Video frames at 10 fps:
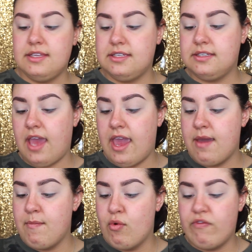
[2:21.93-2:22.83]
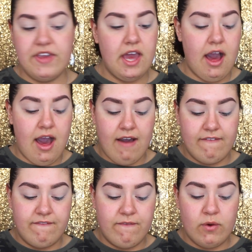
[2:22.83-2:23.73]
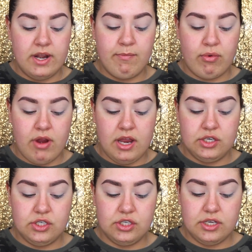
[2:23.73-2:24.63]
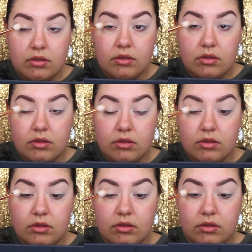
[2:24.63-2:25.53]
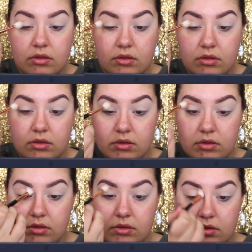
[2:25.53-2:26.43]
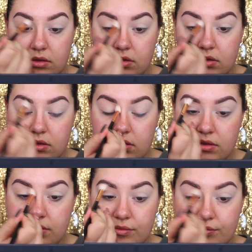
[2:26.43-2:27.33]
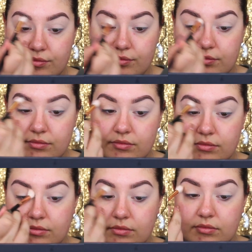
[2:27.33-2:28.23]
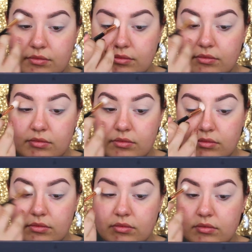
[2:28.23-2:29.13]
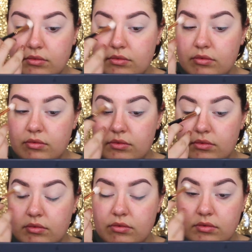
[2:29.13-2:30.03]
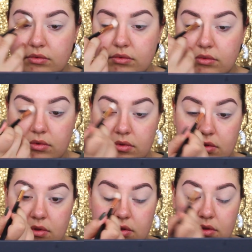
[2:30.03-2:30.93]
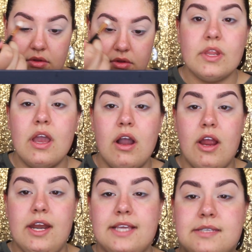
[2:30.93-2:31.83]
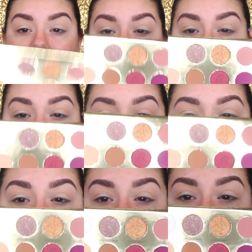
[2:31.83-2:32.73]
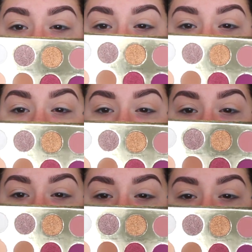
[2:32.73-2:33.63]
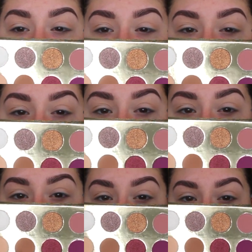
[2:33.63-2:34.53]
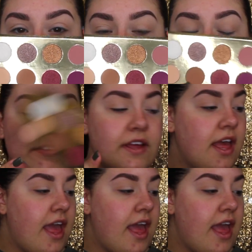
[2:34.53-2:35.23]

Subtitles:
This is a Morphe R40 brush, and I'm just going to take that into the crease as a bit of a transition shade. Alright, next I'm going to go into the shade here, which is Royal Prerogative.